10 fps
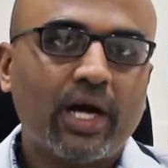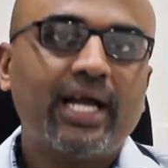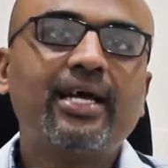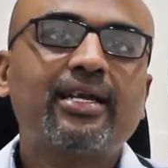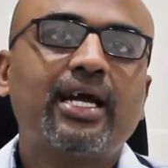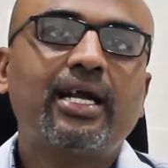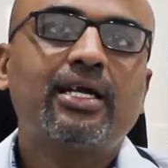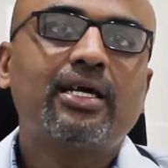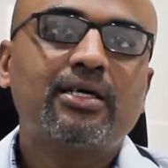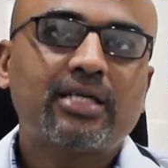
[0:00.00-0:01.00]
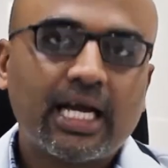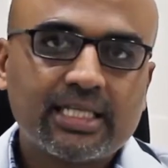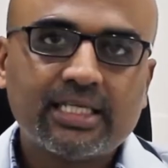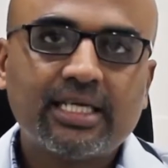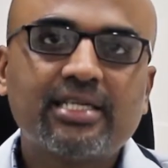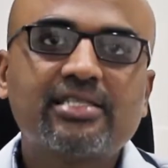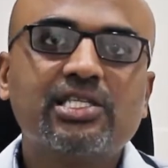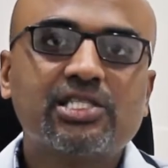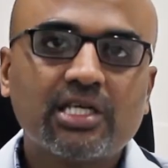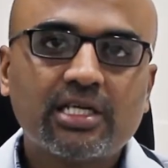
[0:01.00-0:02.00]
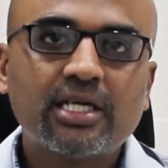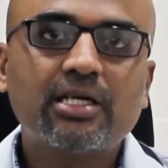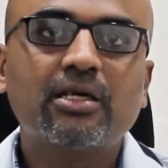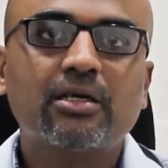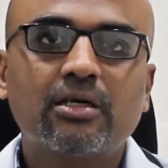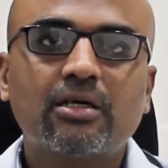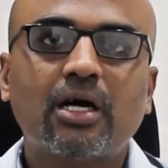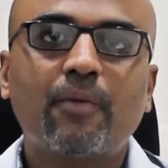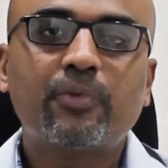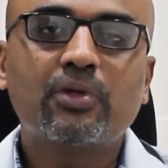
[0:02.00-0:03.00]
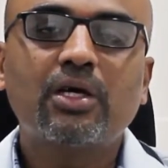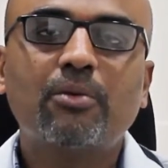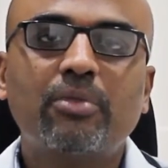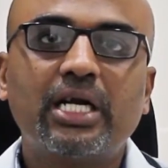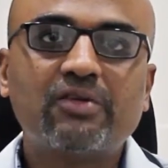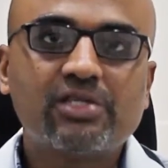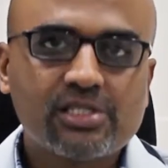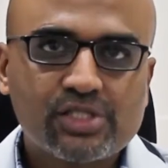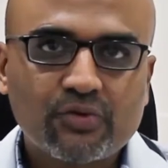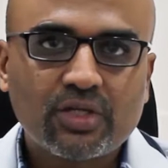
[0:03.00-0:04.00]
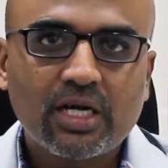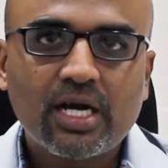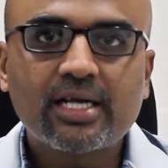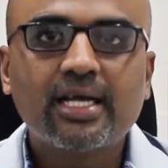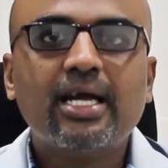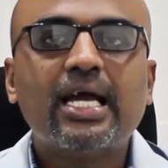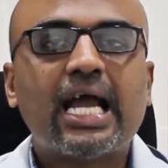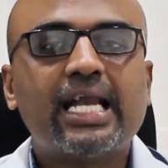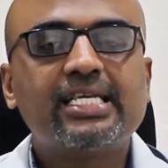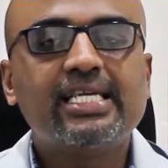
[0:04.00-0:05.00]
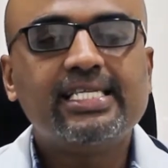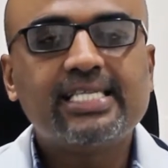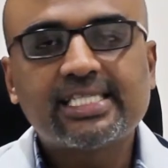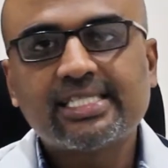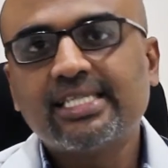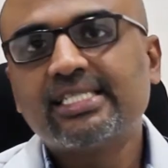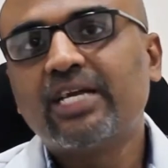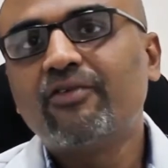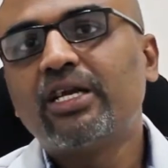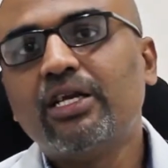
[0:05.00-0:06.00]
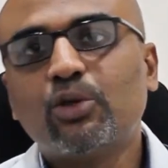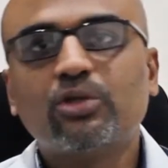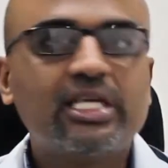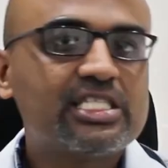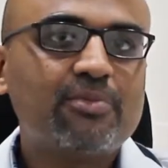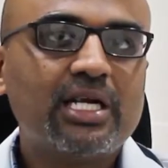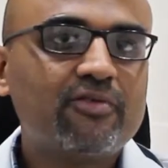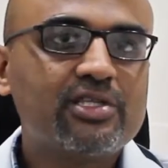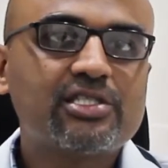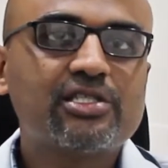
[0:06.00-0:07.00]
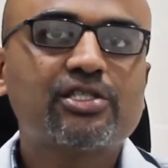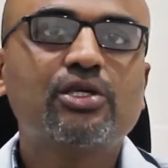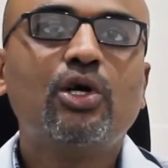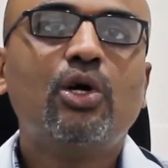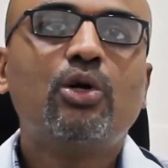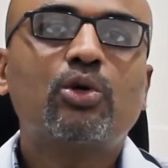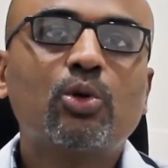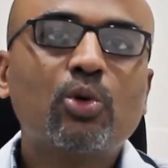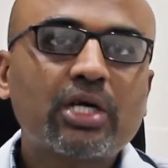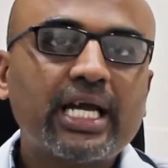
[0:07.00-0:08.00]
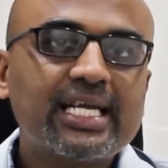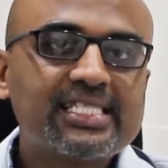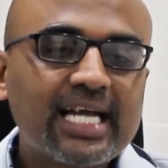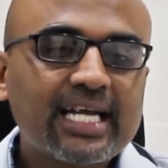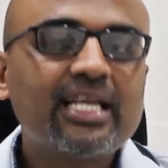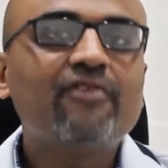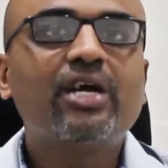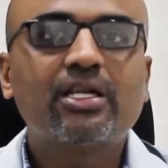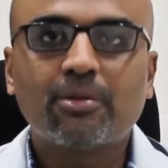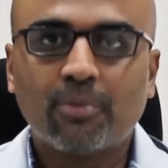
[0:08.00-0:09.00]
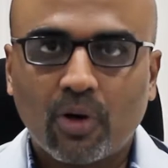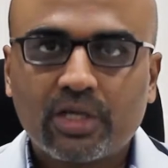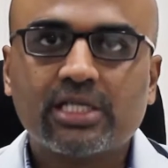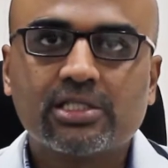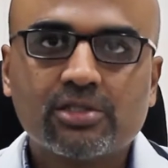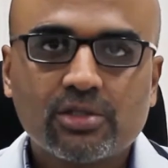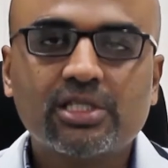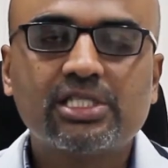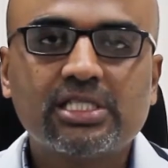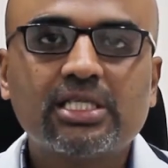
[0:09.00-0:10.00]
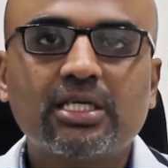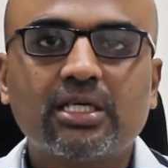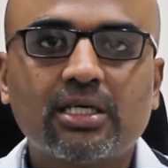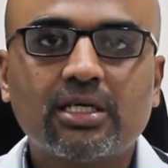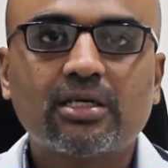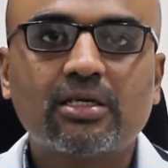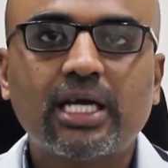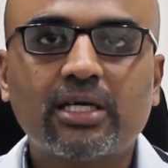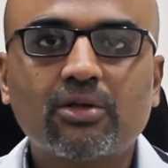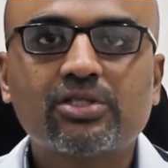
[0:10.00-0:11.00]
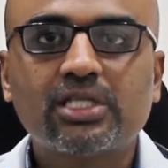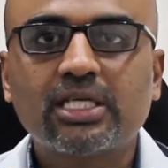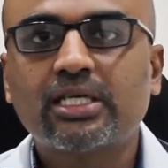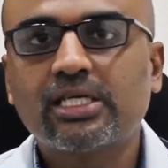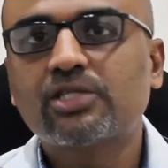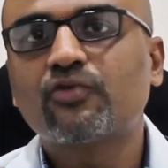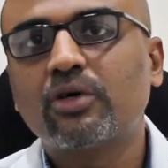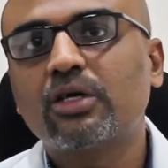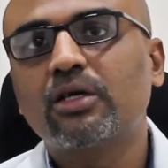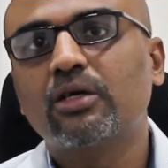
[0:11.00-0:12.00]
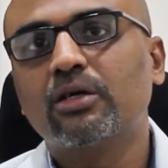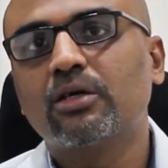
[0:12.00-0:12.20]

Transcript: wire and a catheter is inserted up to the blood vessels of the heart, and an injection is given into these blood vessels to look exactly where the block is. So this is a diagnostic test for